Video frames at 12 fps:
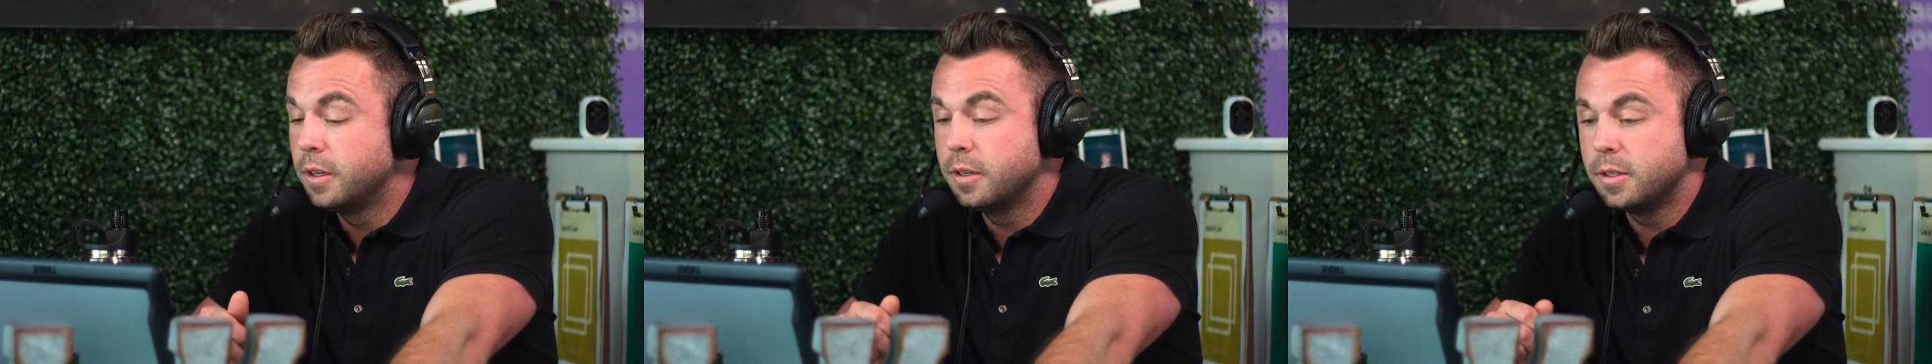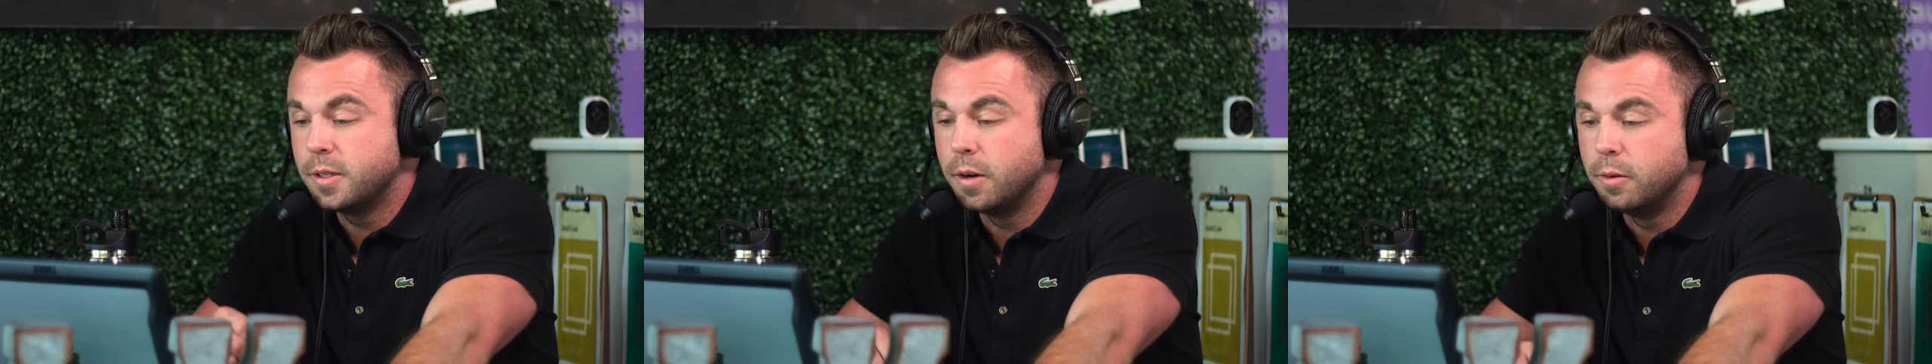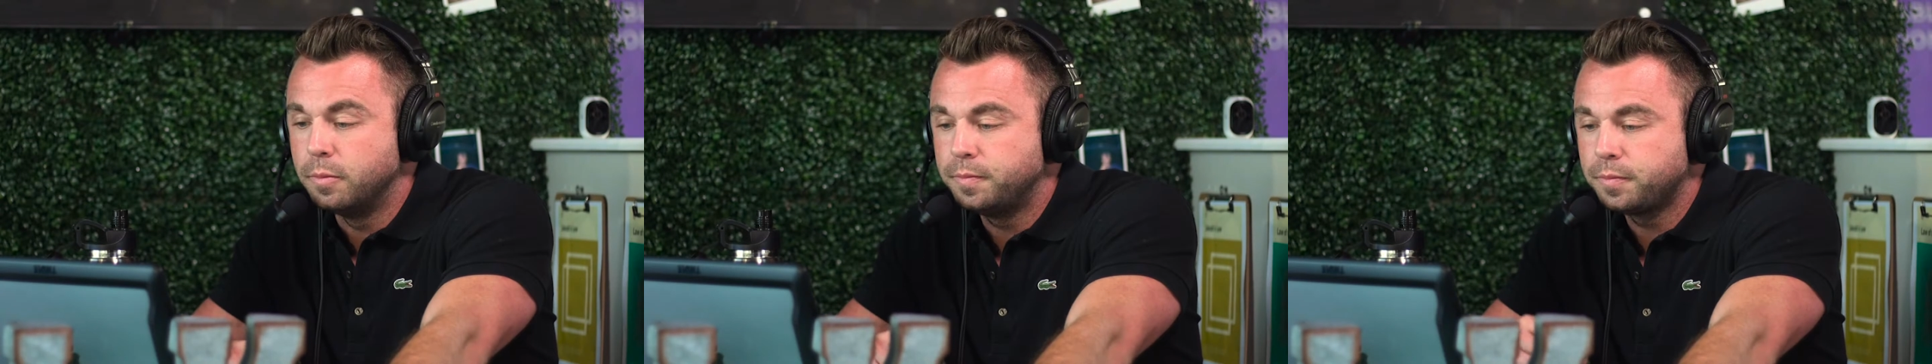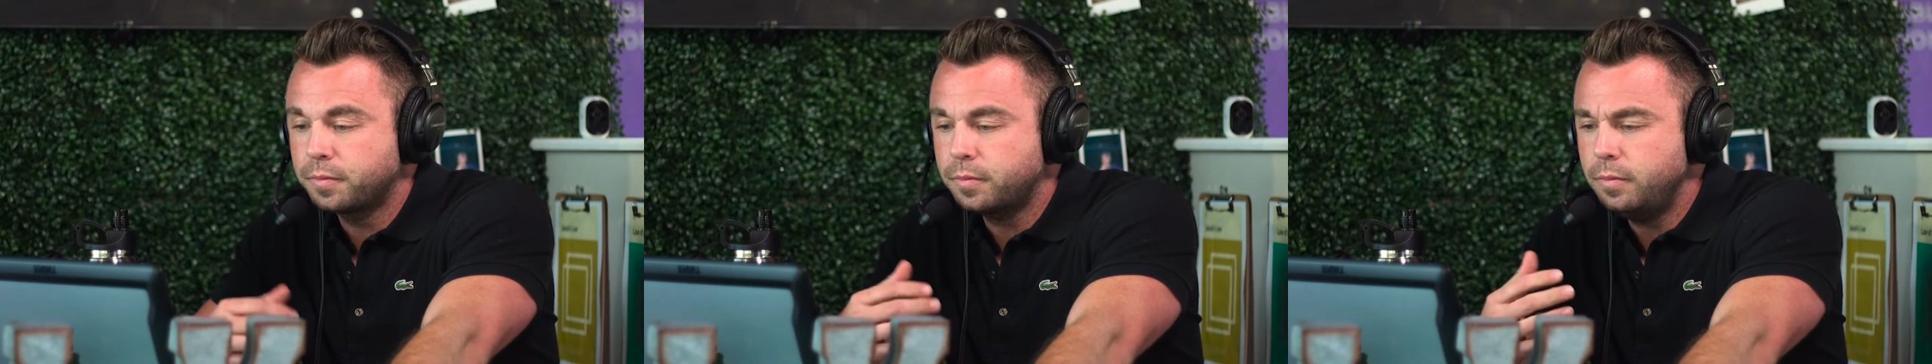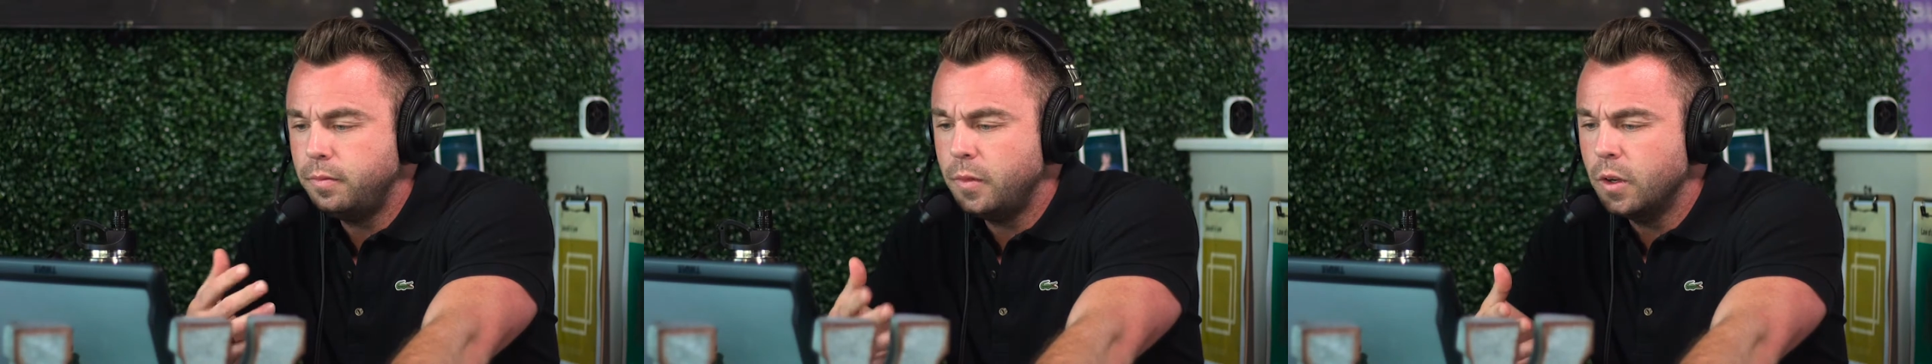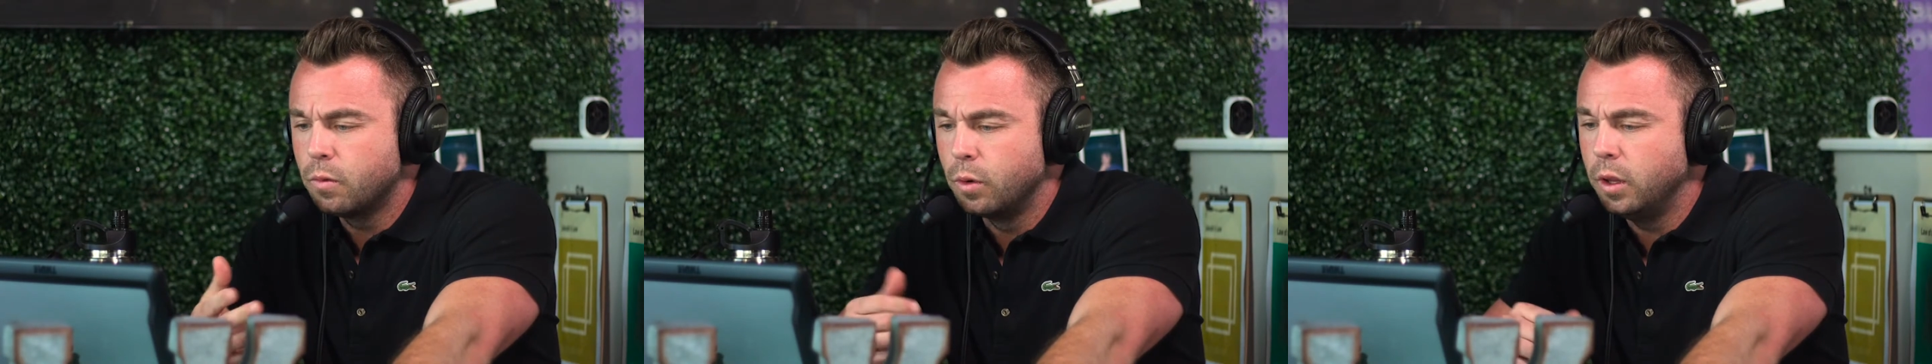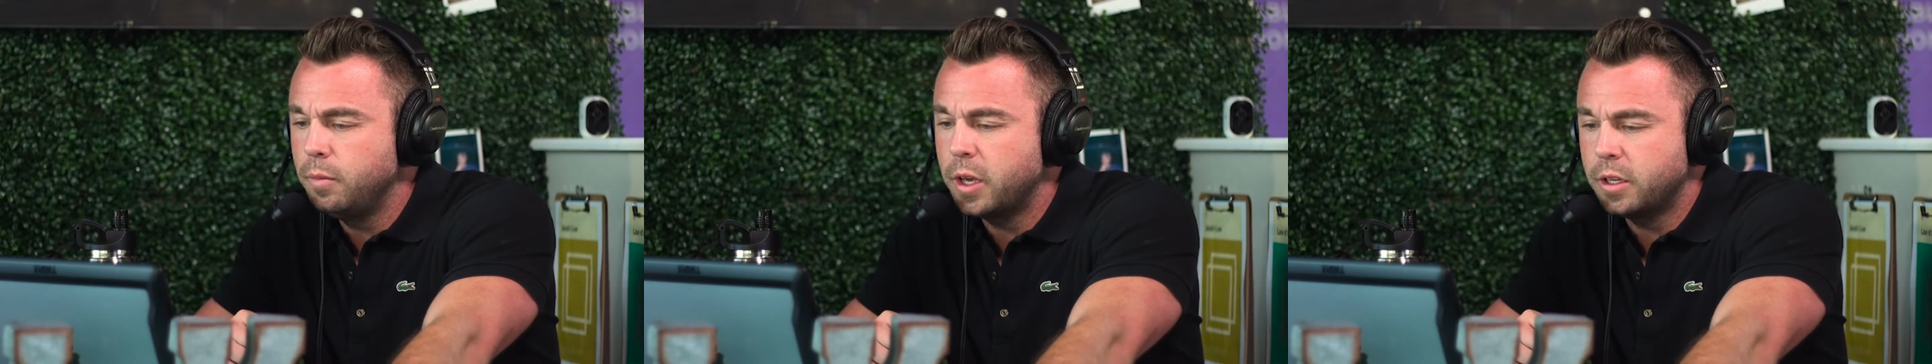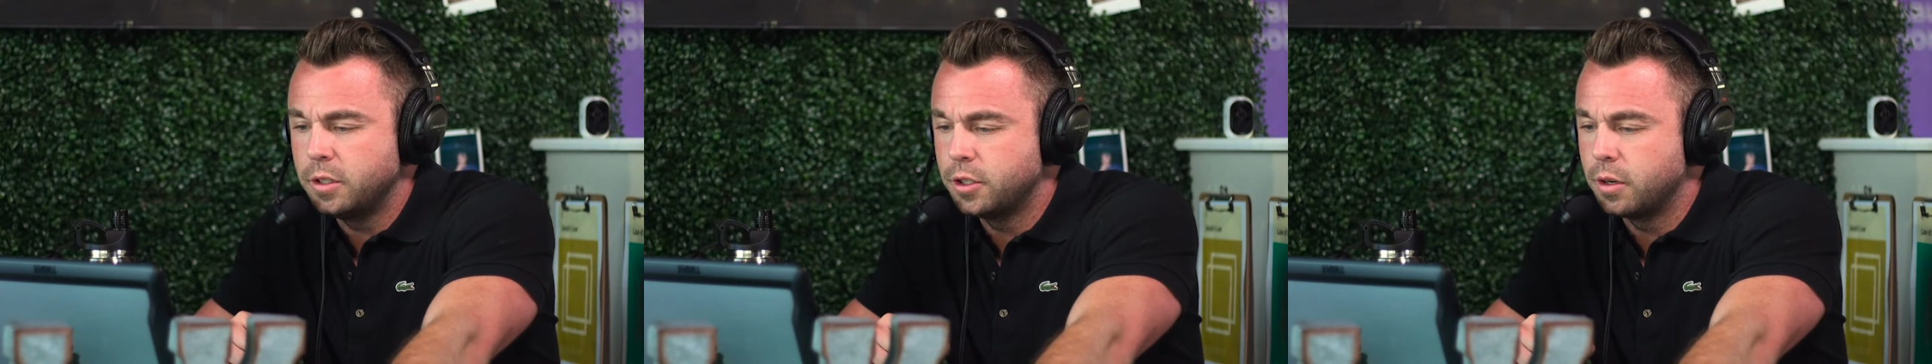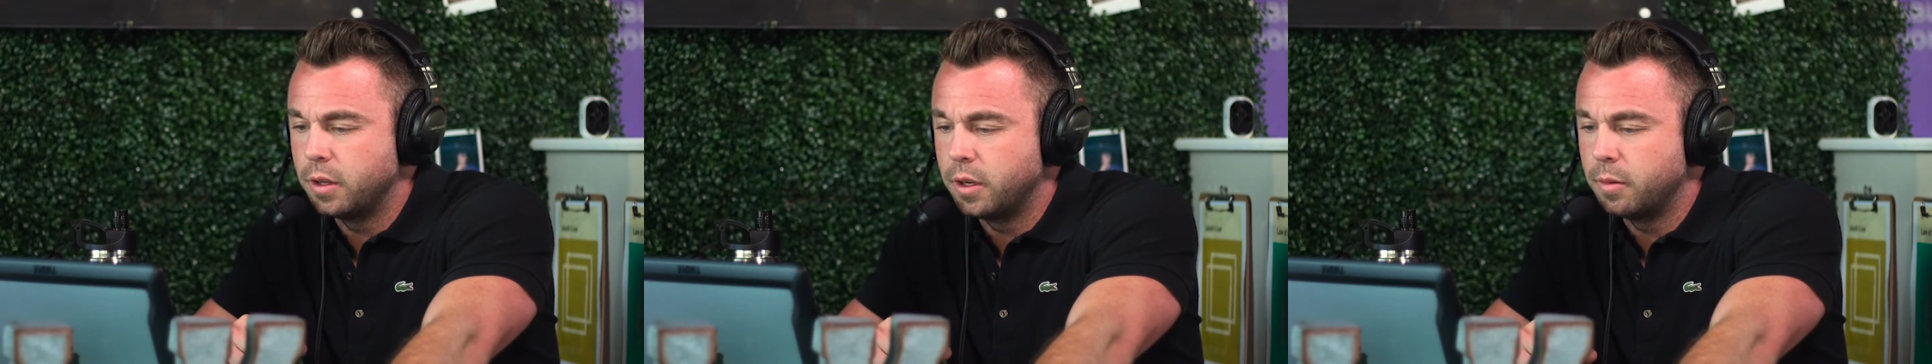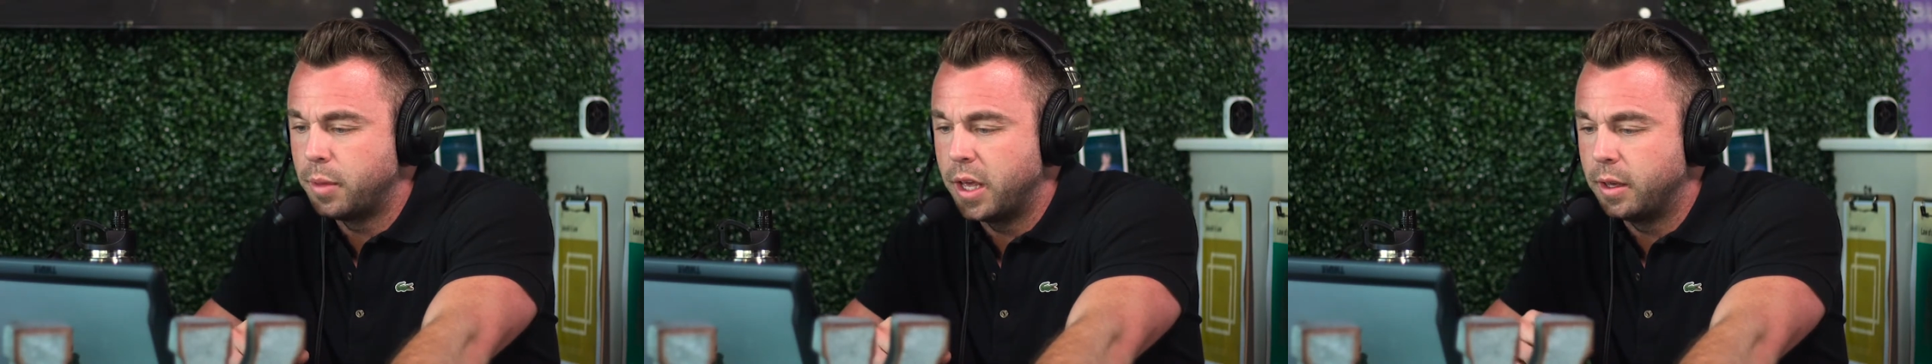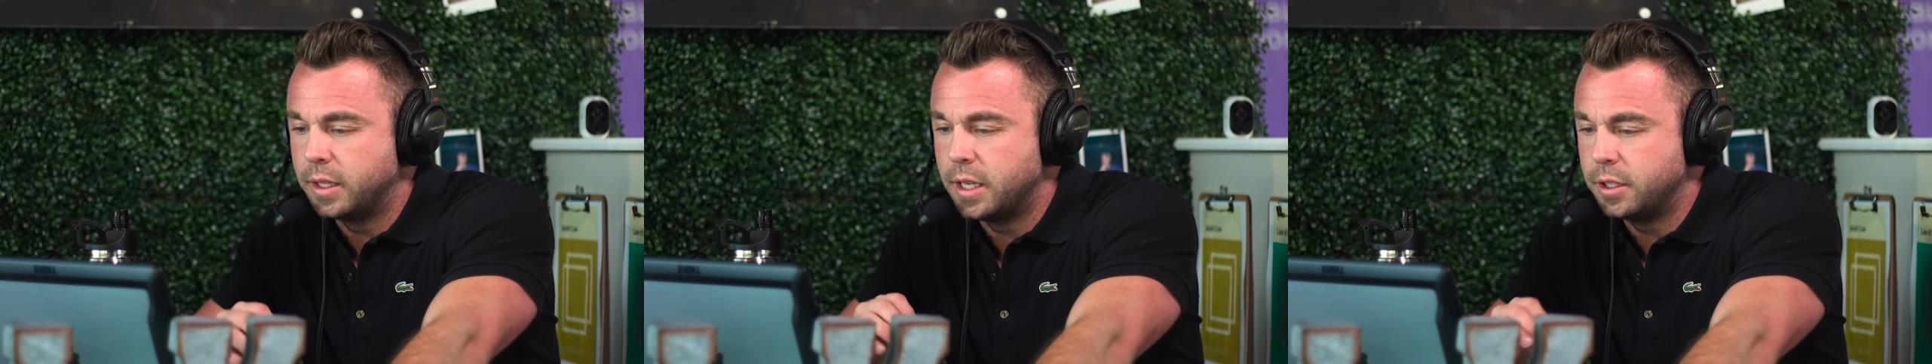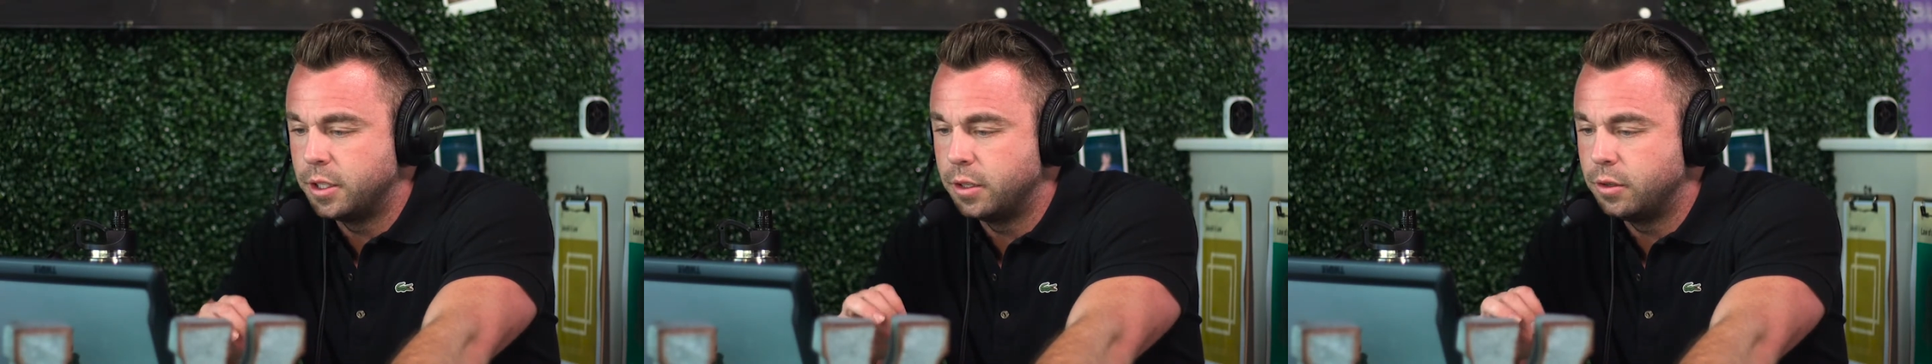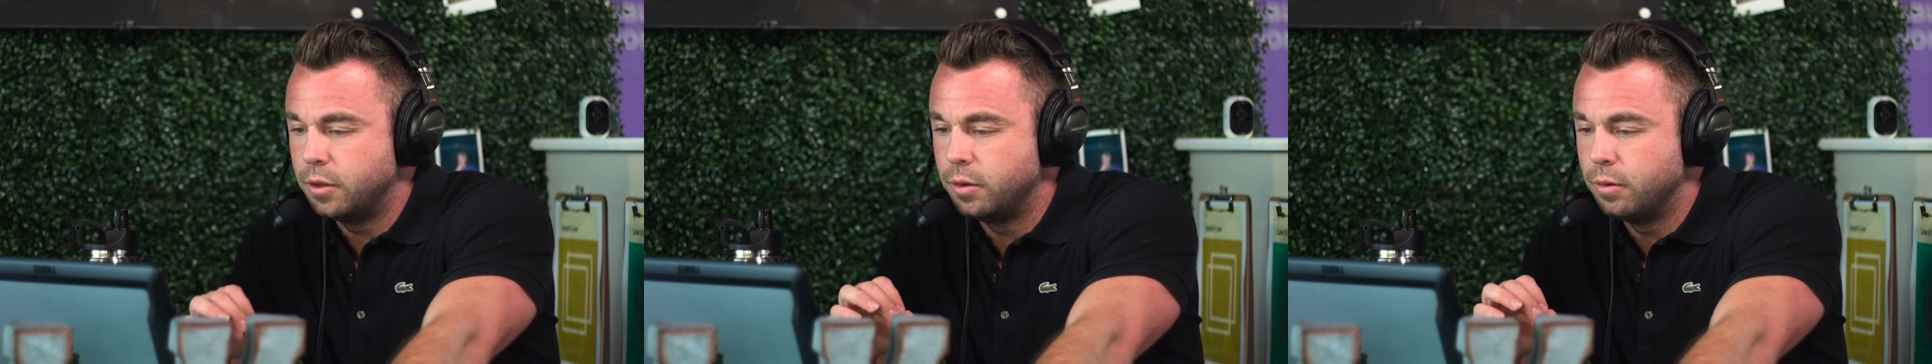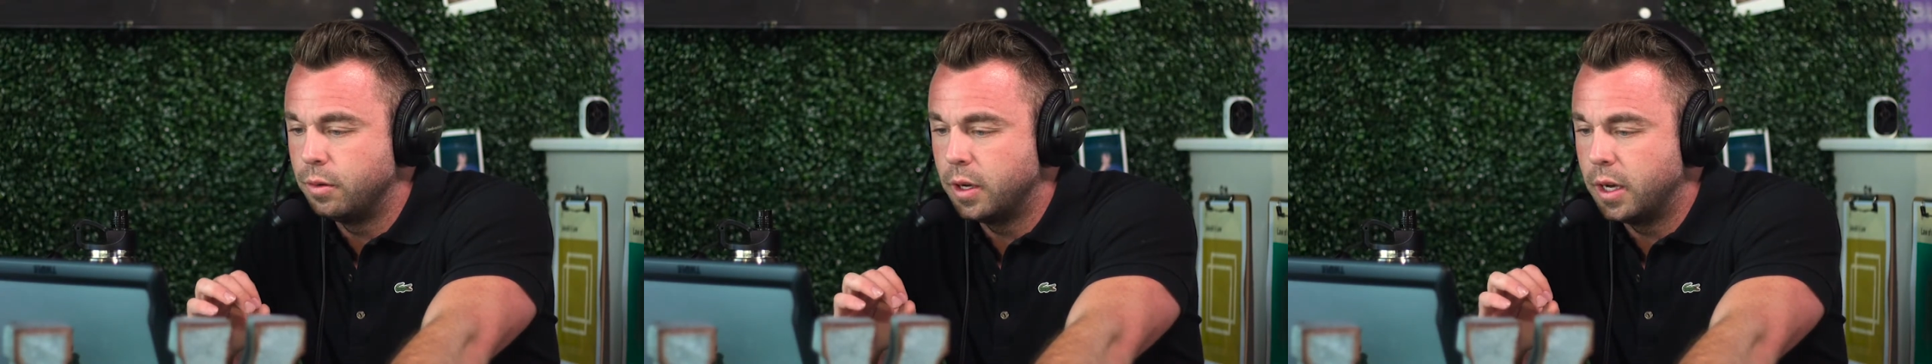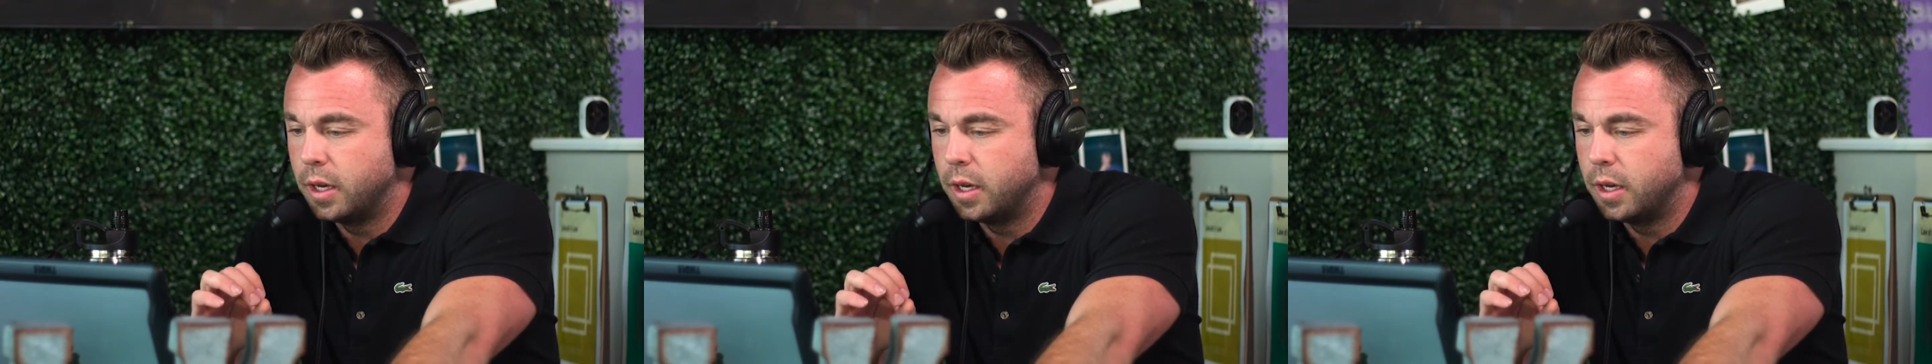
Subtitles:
So really making sure that you're paying attention to